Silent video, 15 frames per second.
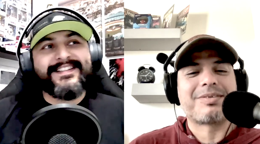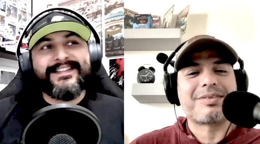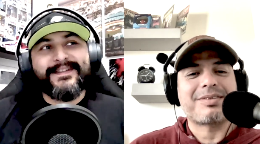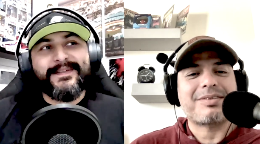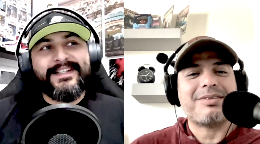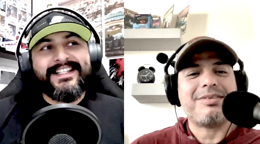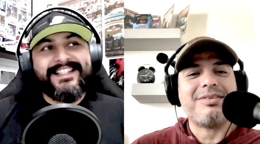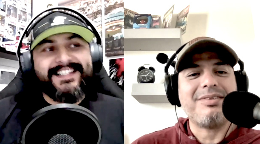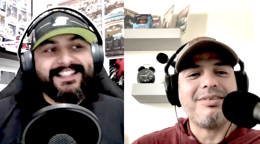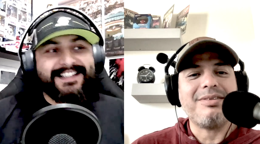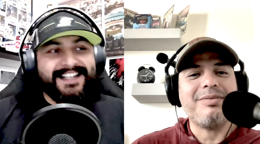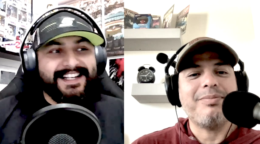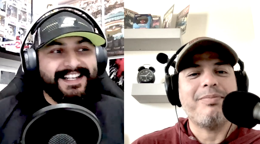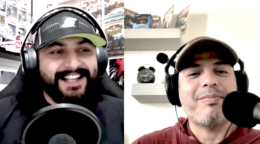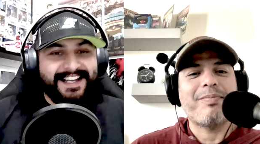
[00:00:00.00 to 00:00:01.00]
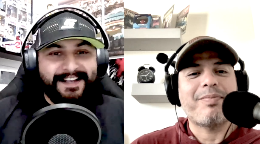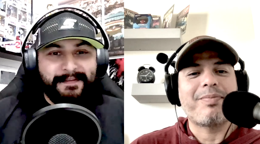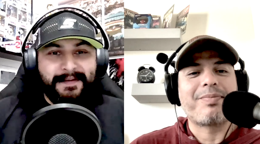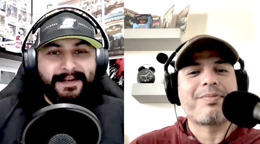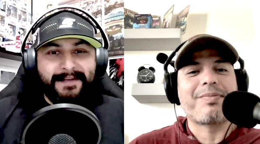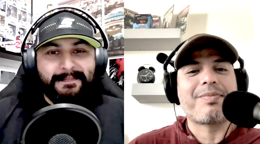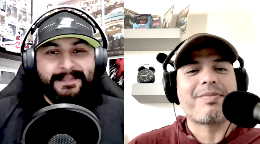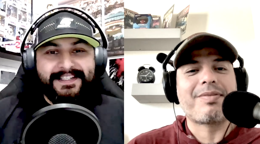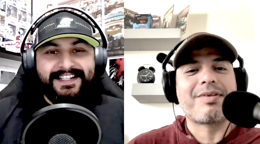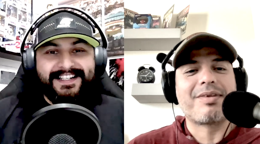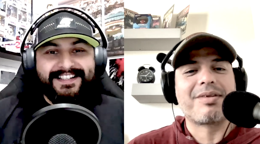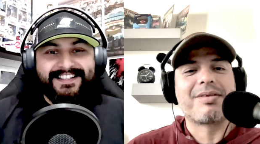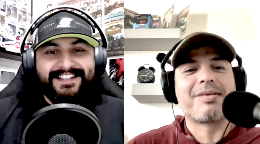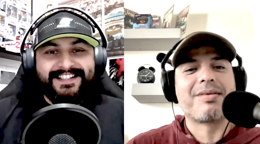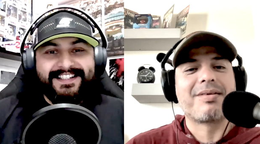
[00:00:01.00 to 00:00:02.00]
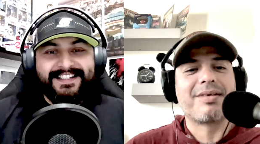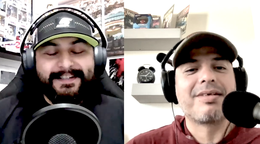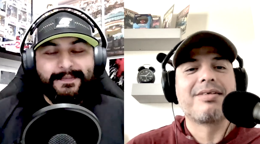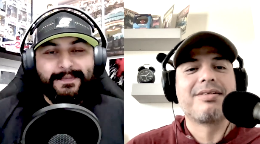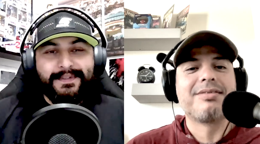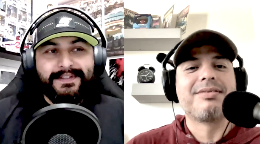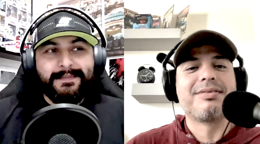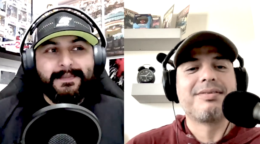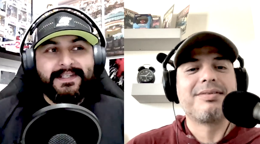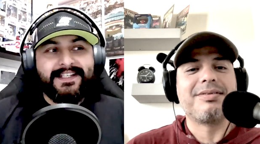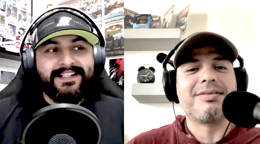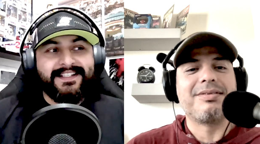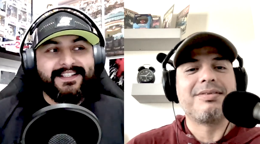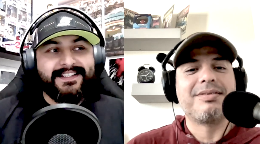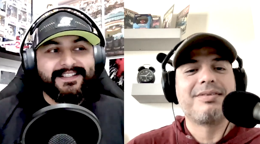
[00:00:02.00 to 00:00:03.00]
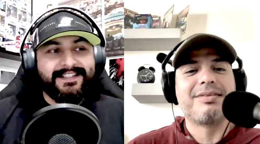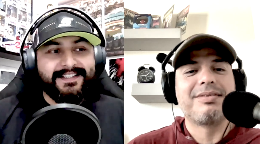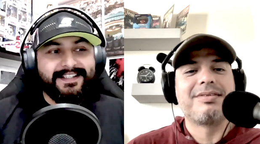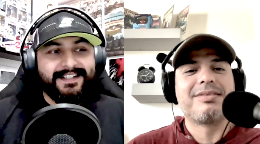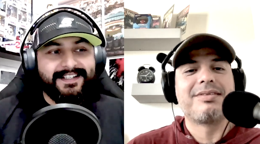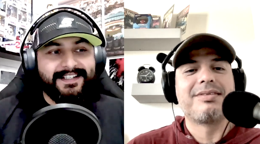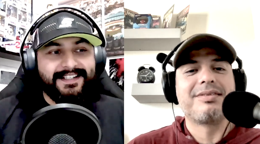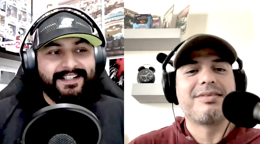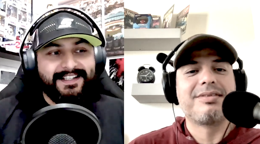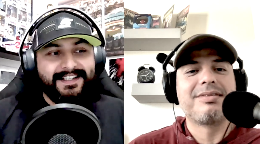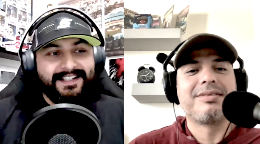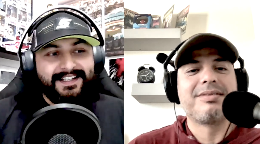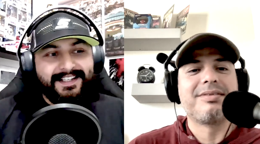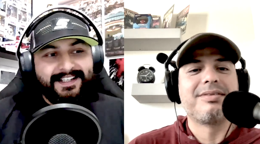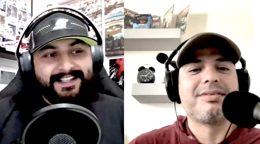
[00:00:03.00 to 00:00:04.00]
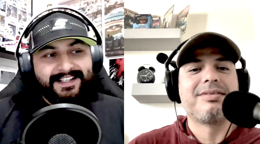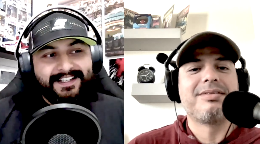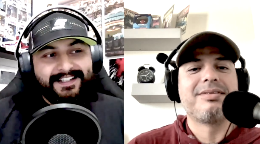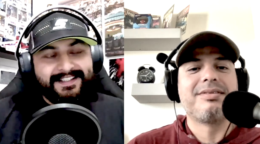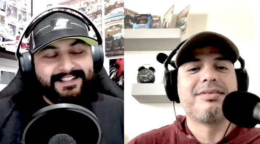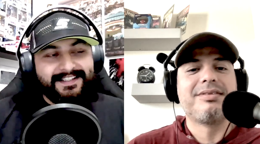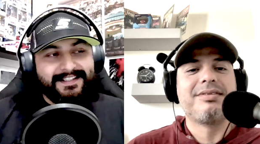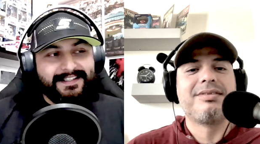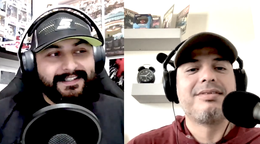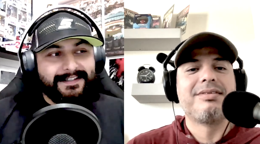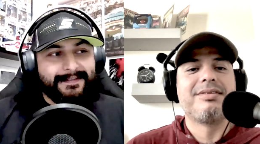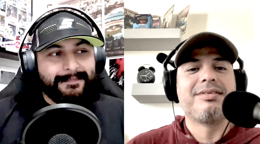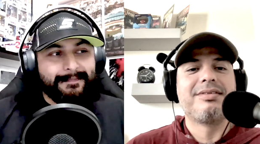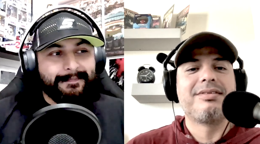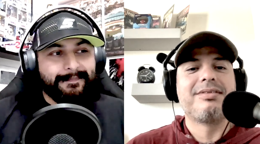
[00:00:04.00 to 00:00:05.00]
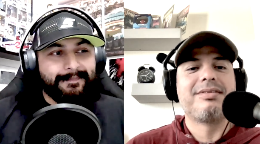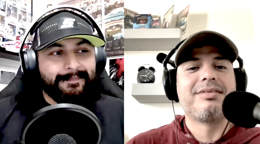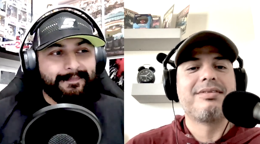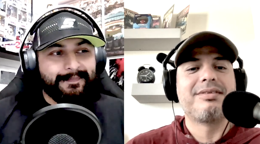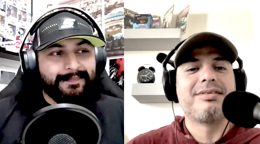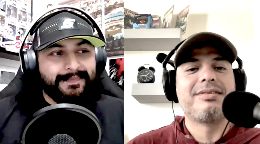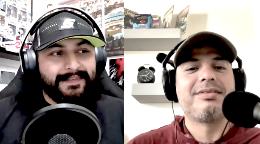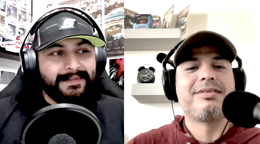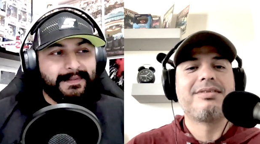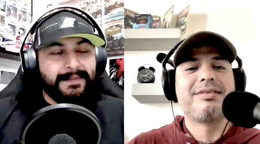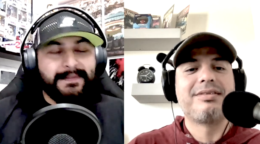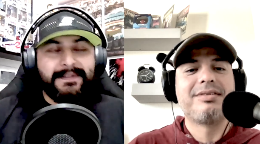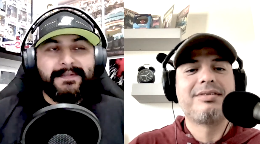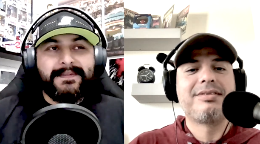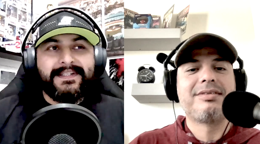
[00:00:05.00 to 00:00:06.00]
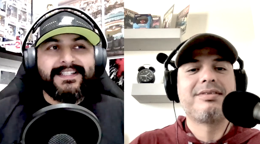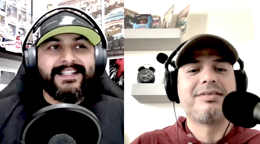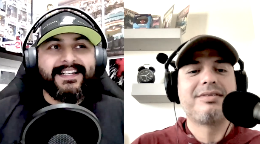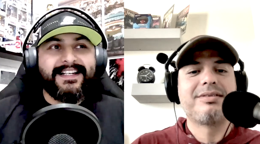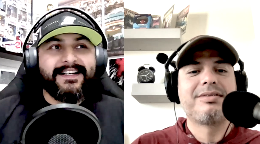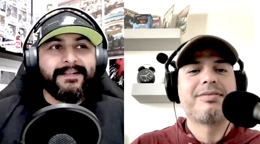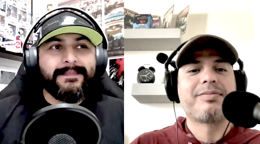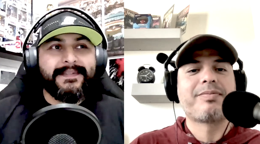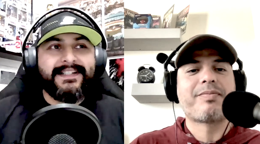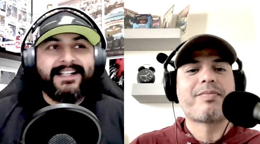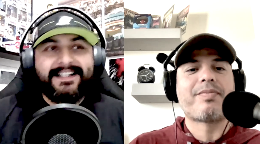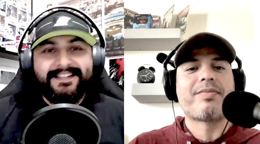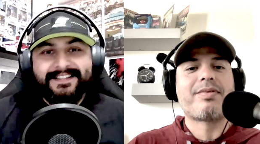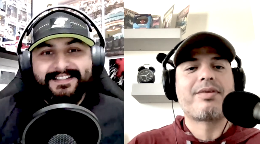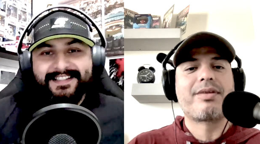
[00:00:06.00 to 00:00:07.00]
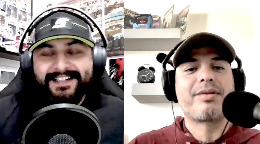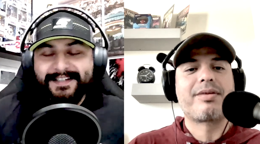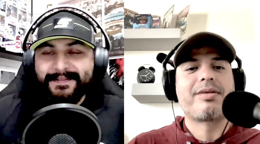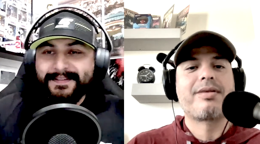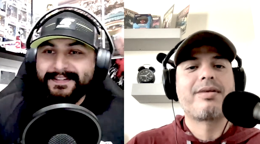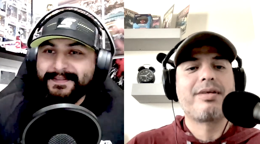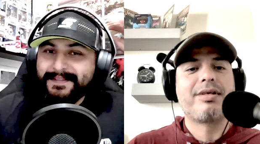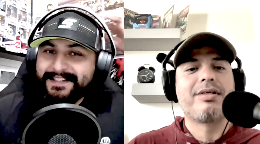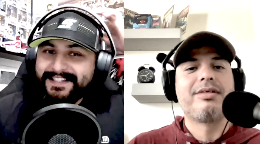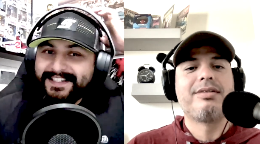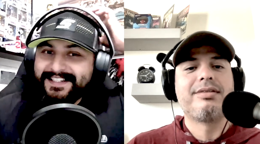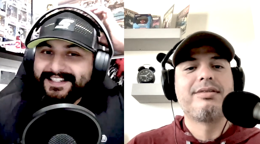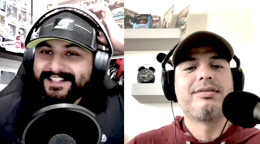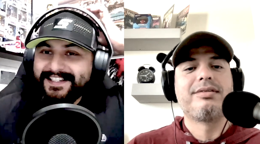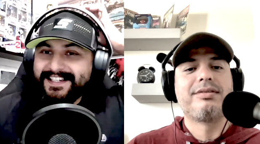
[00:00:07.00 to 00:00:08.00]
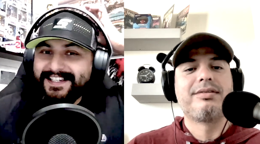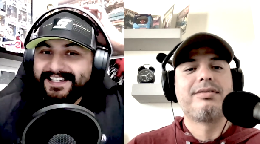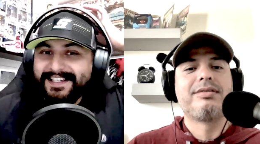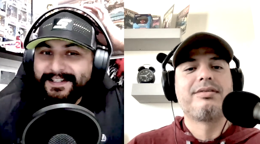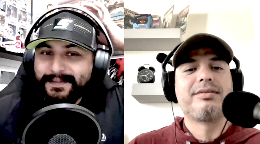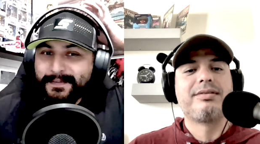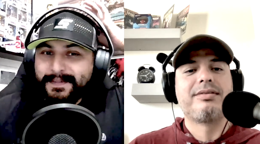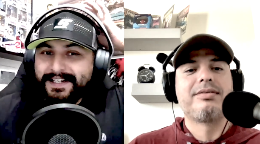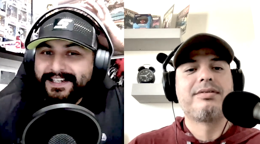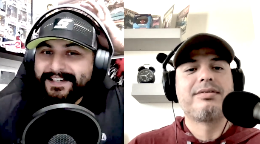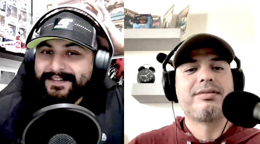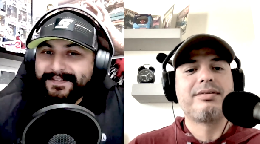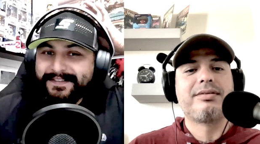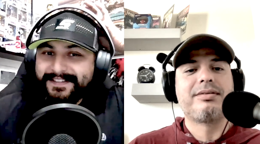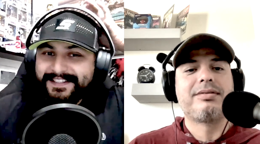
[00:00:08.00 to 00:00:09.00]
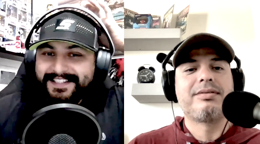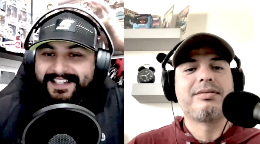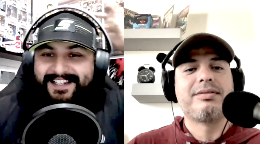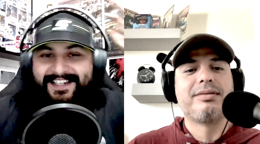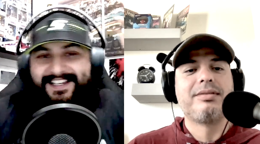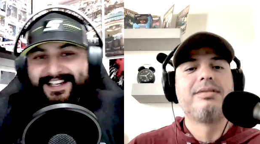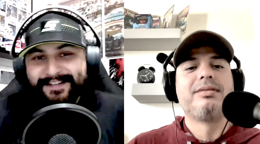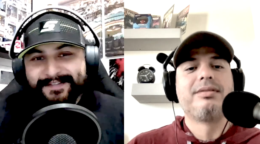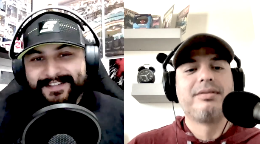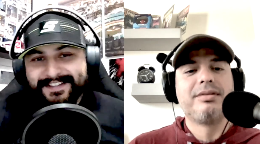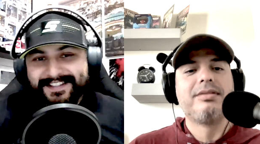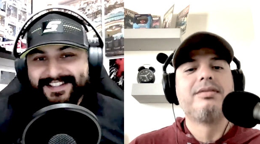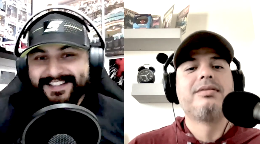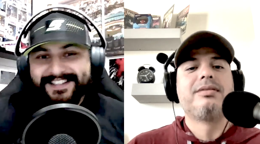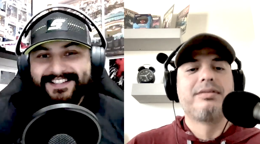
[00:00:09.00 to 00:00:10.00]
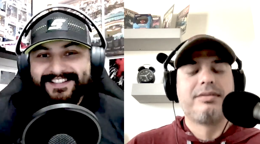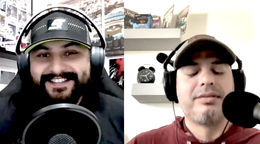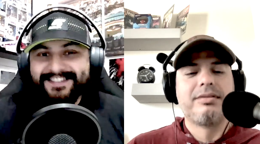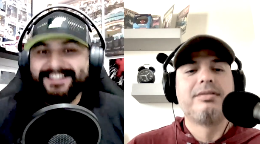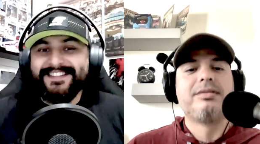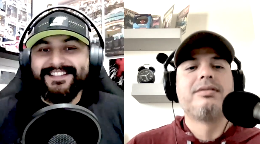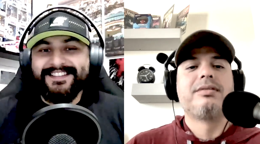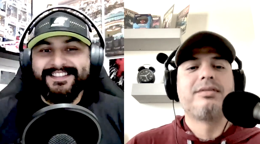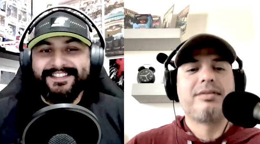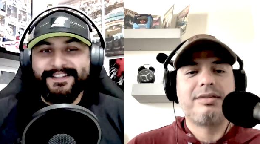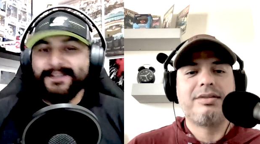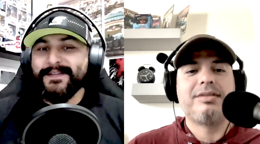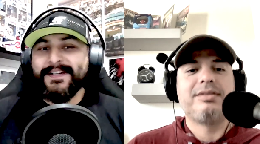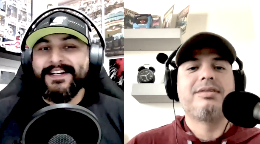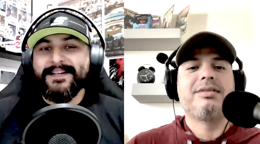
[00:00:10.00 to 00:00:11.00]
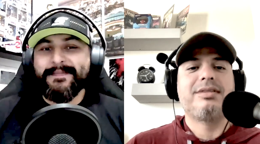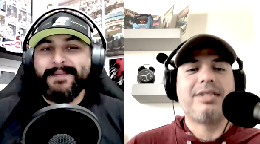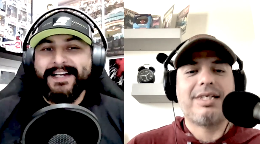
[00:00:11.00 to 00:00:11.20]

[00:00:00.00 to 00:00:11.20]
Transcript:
Speaker 1: know, the reason I opted out on him was mm-hmm. because mm uh, his, um, the only reason I opted out on that one was because like his wife was like, after this, you're, you do not come